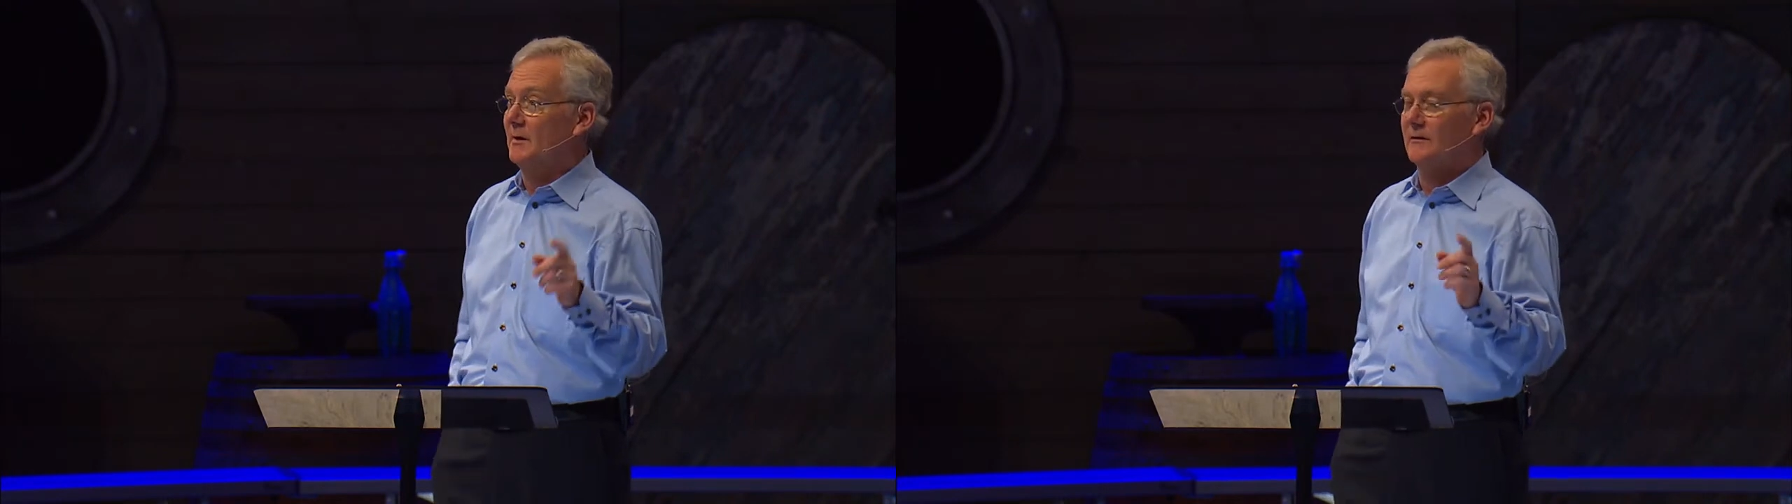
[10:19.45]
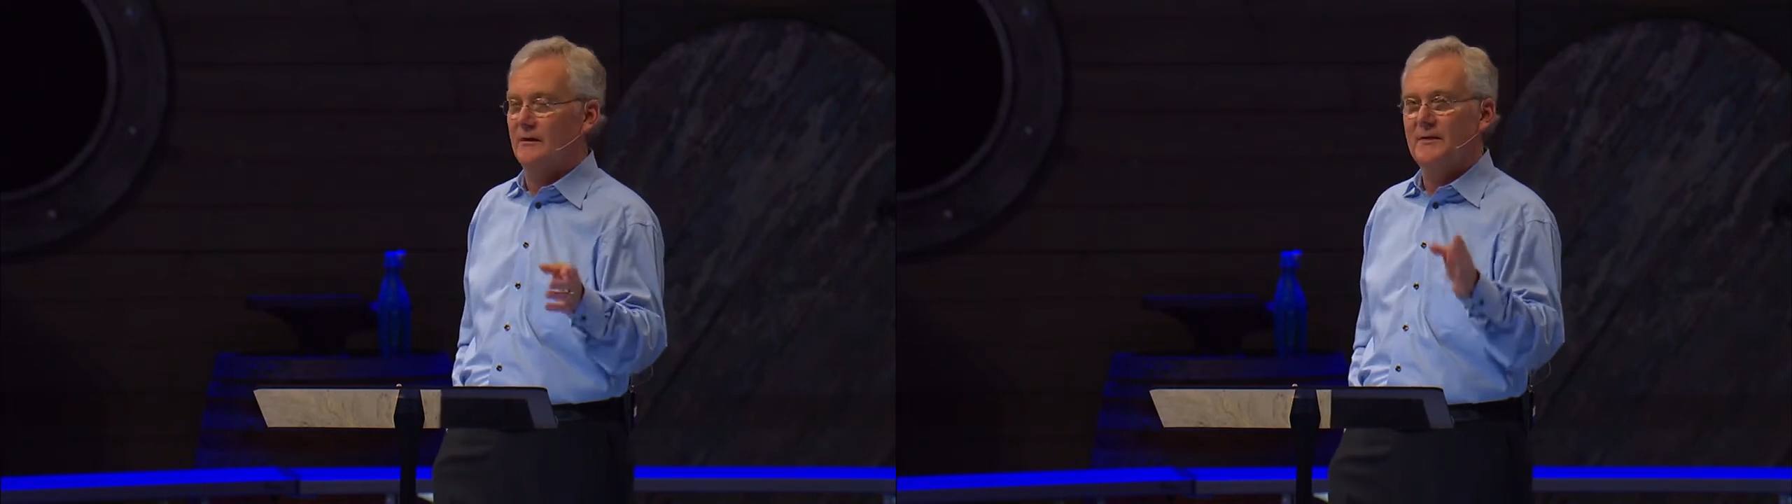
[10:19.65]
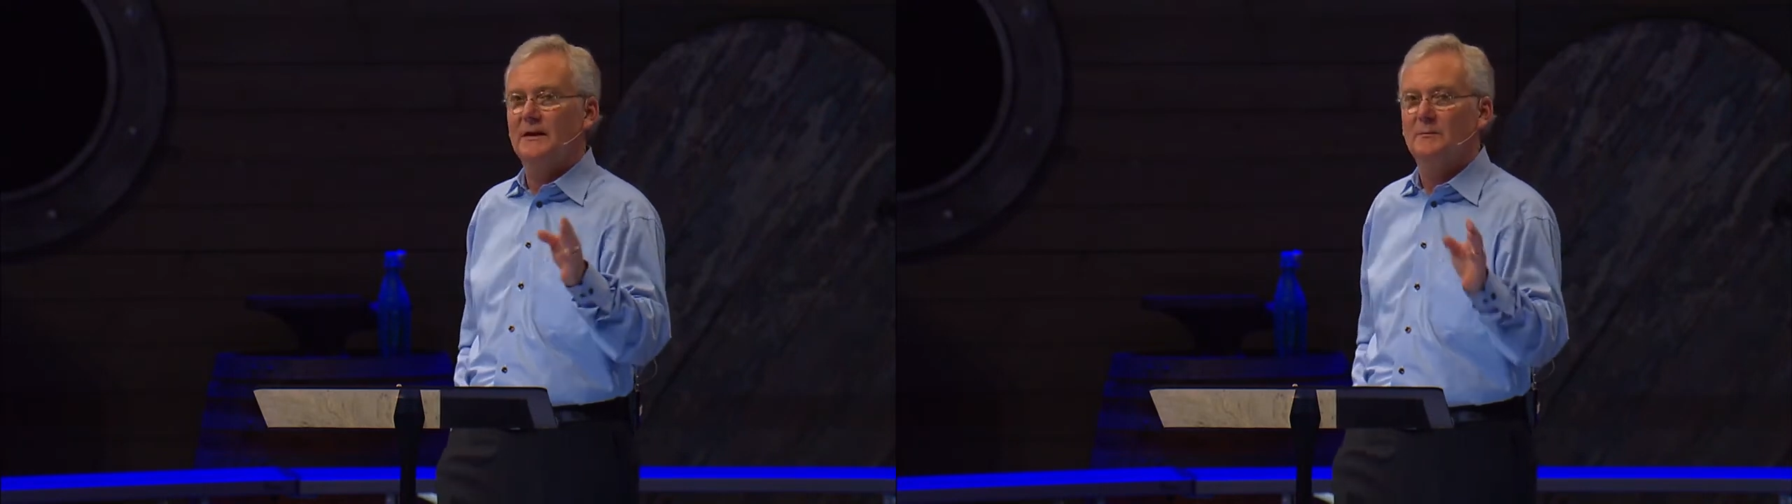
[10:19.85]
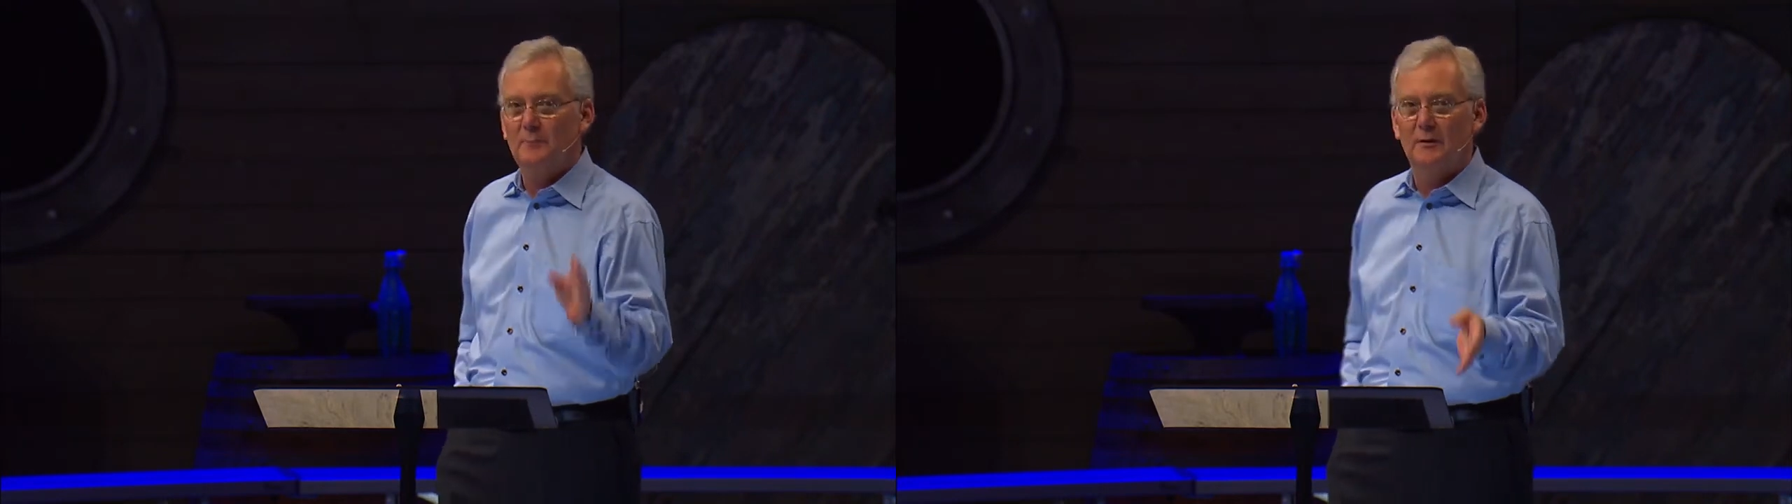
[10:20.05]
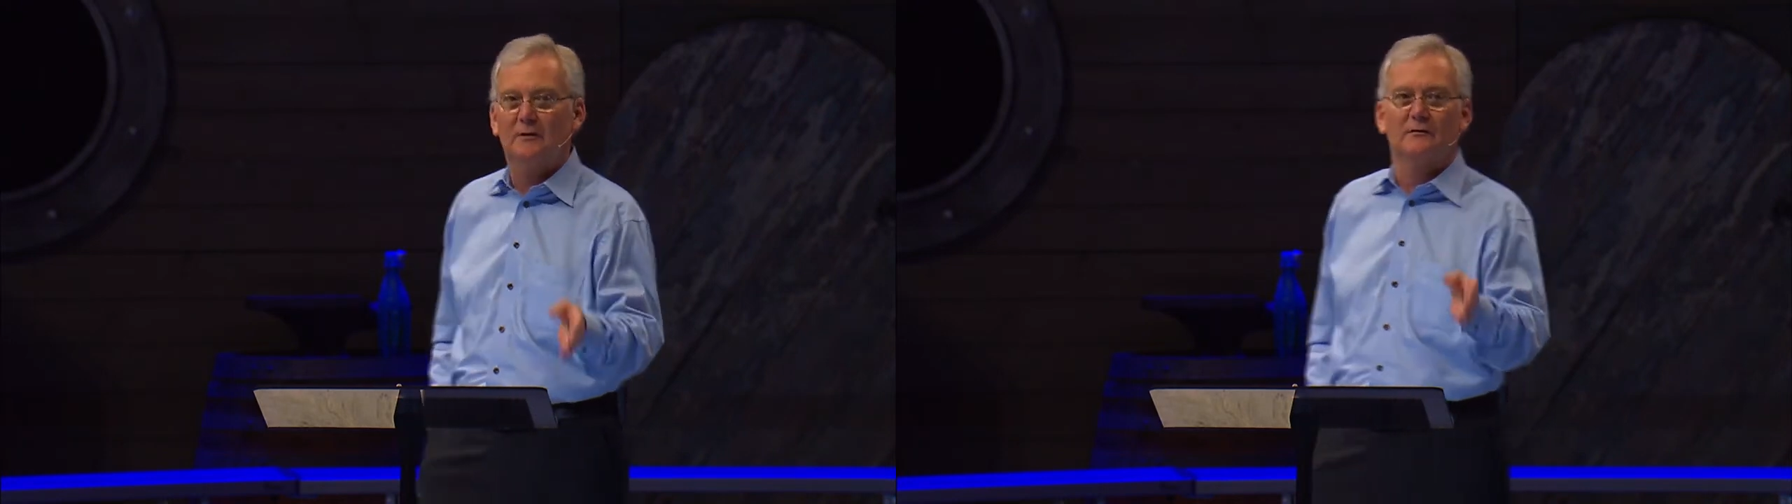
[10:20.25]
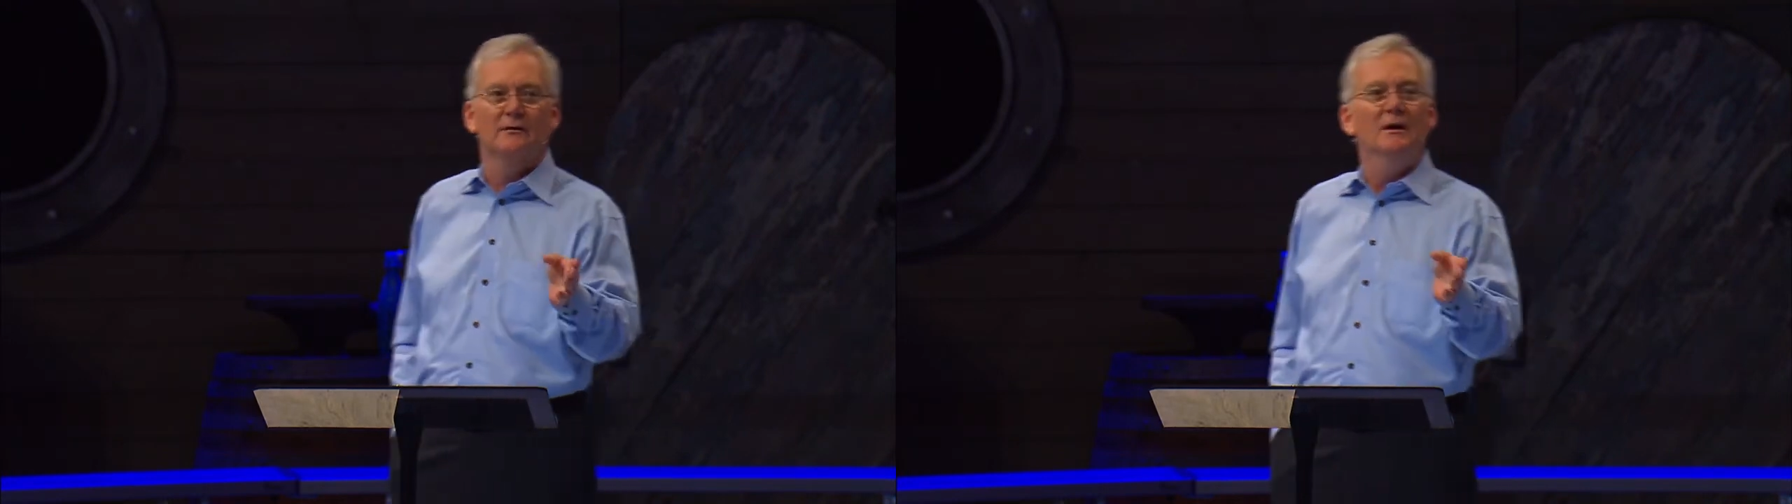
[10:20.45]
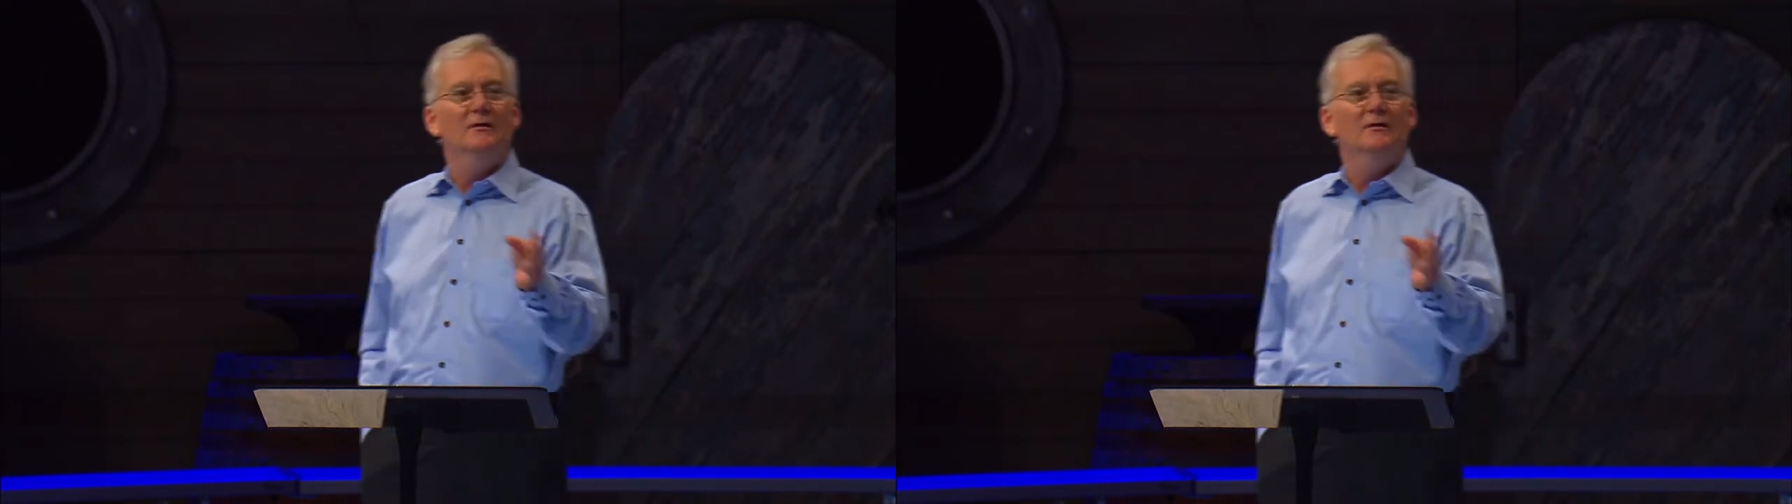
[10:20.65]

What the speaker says: because I think it puts